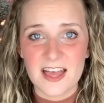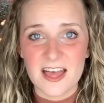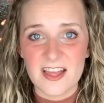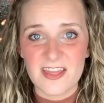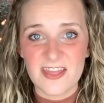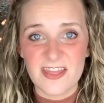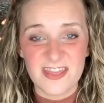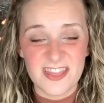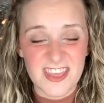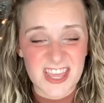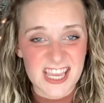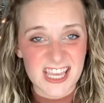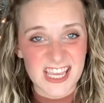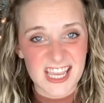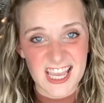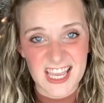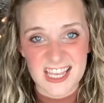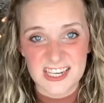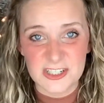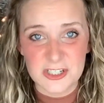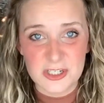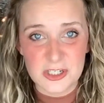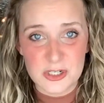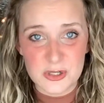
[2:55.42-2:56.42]
thick and
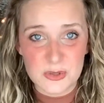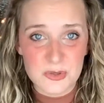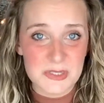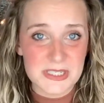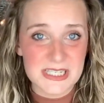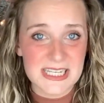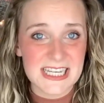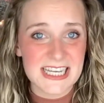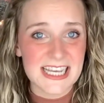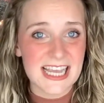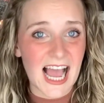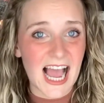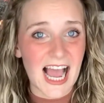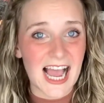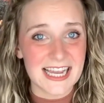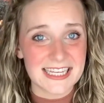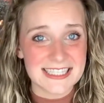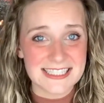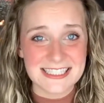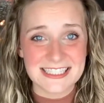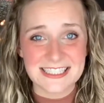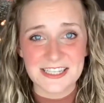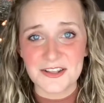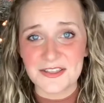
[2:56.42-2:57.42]
juicy, I
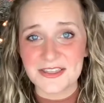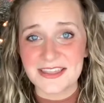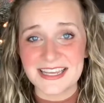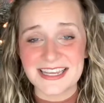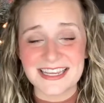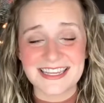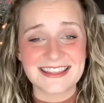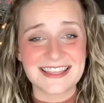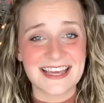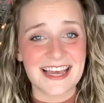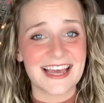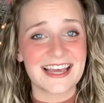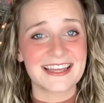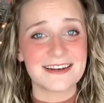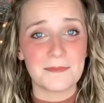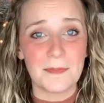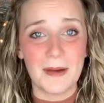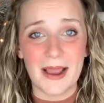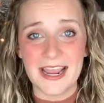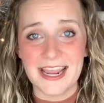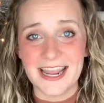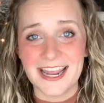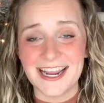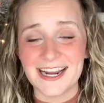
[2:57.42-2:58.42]
still think that my
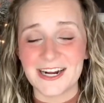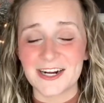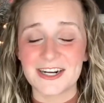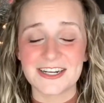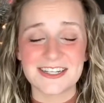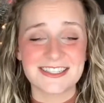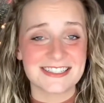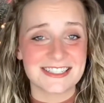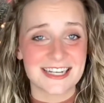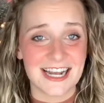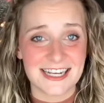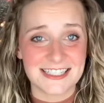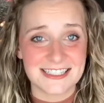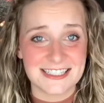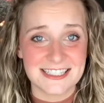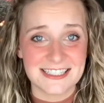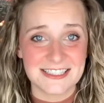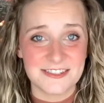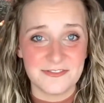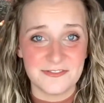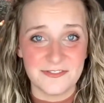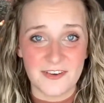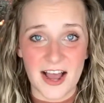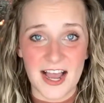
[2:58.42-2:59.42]
hair is nice and
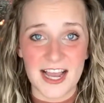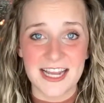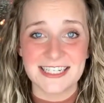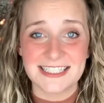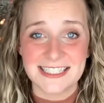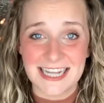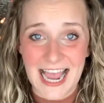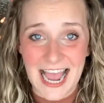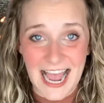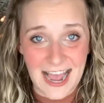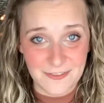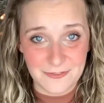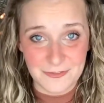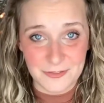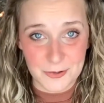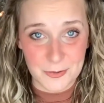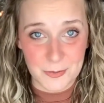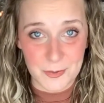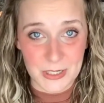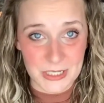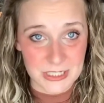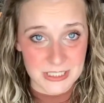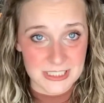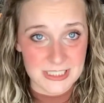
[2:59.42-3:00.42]
defined
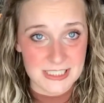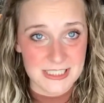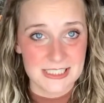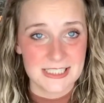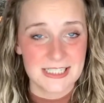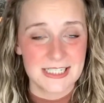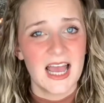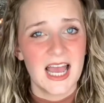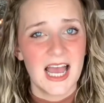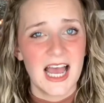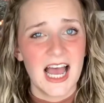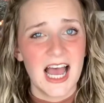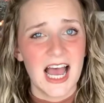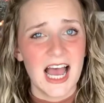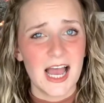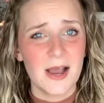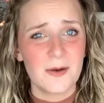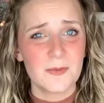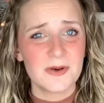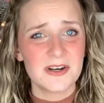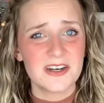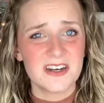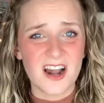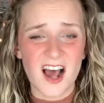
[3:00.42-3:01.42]
afterwards. I would
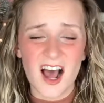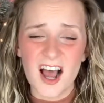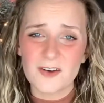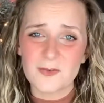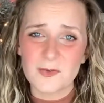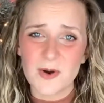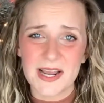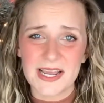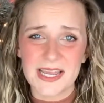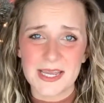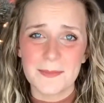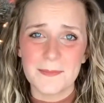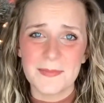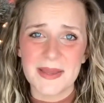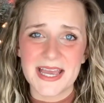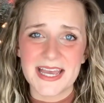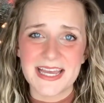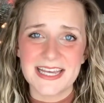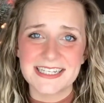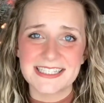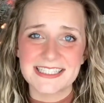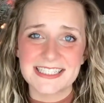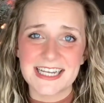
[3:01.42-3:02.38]
not recommend